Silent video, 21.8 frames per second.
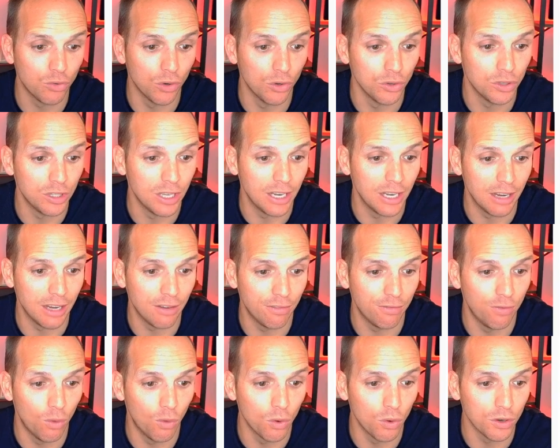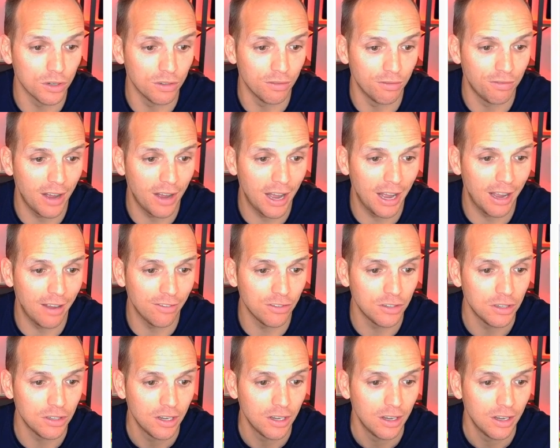sitting at fours and
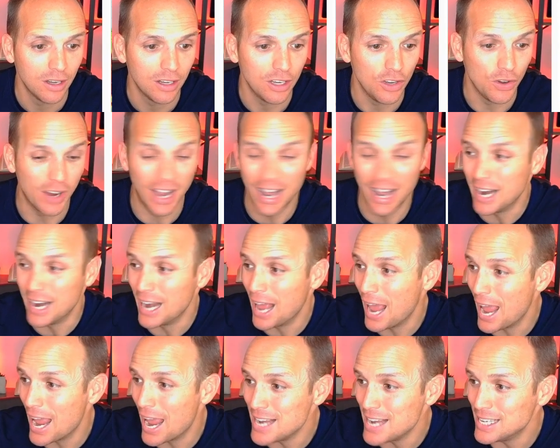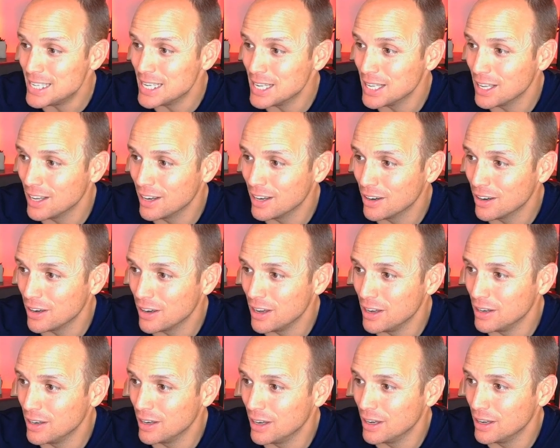fives. You got an eight in there
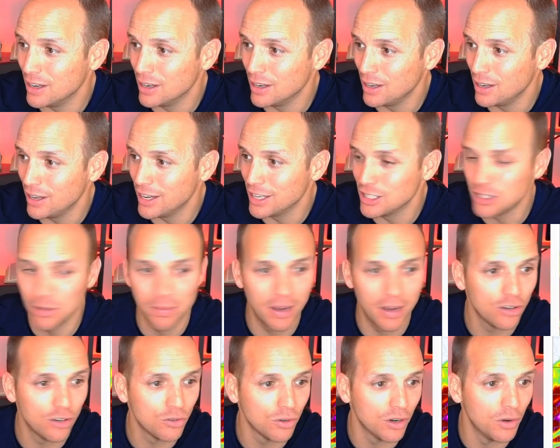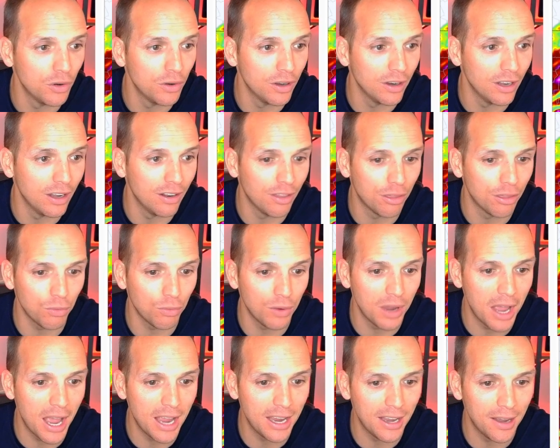at, at Atlanta Metro at, at
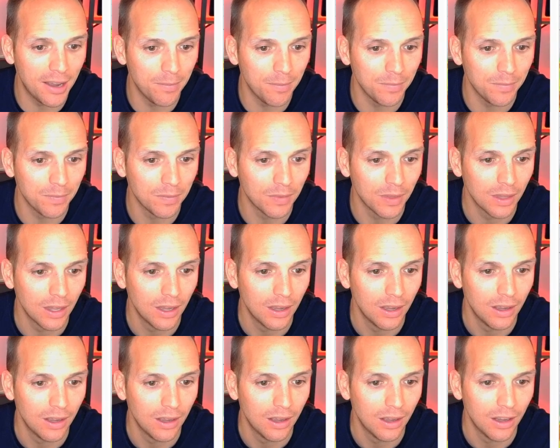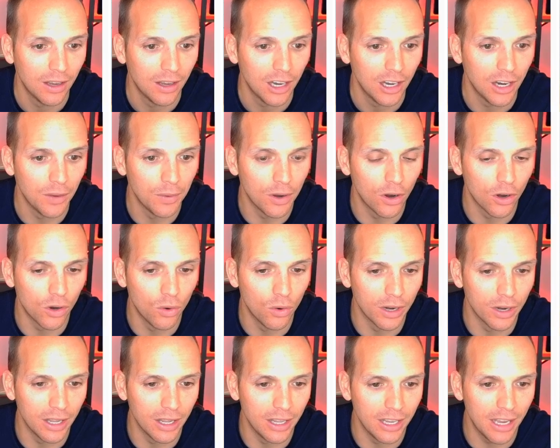3 a.m. Here we are
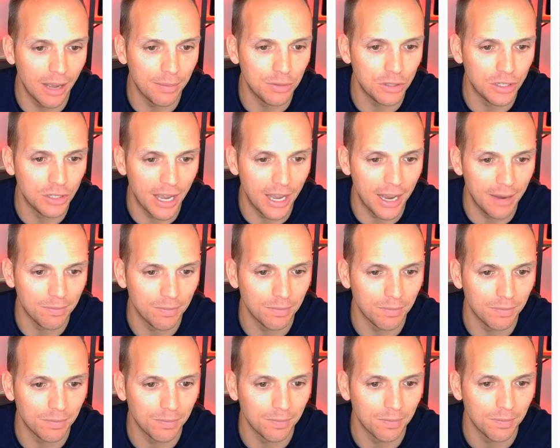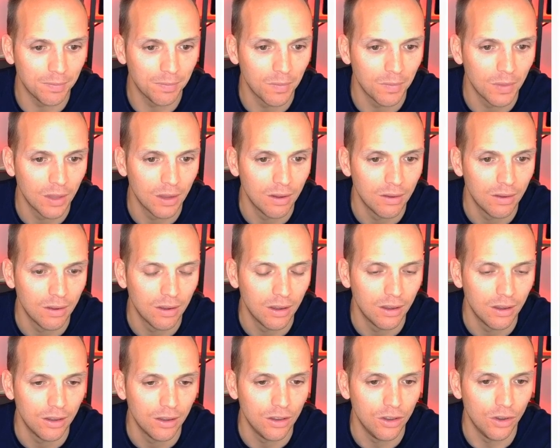going to the upstate.
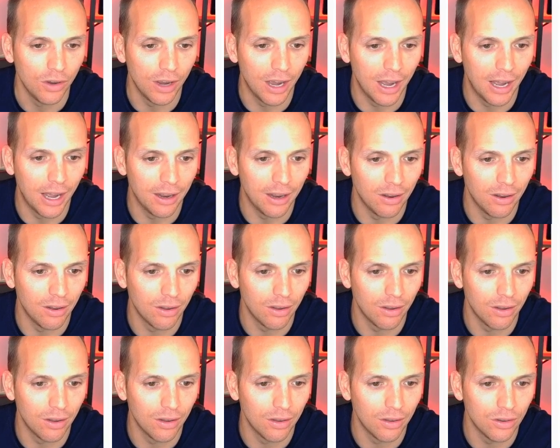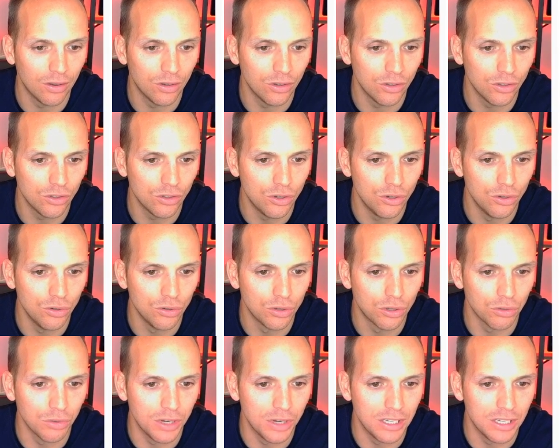You got twos,
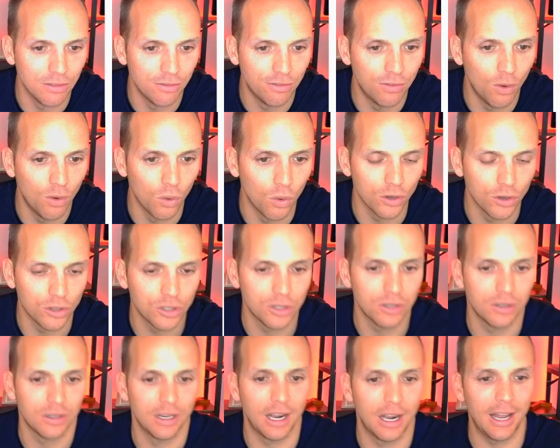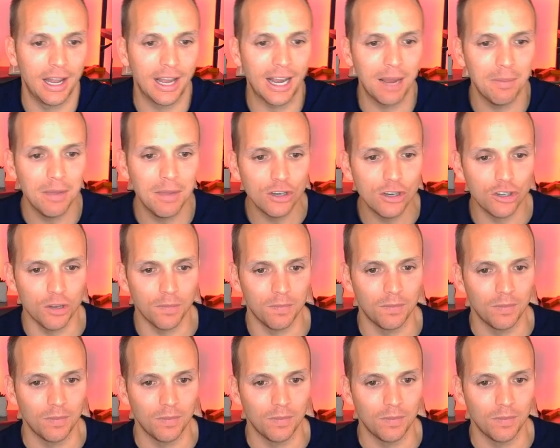threes, and fours. Now, like I mentioned,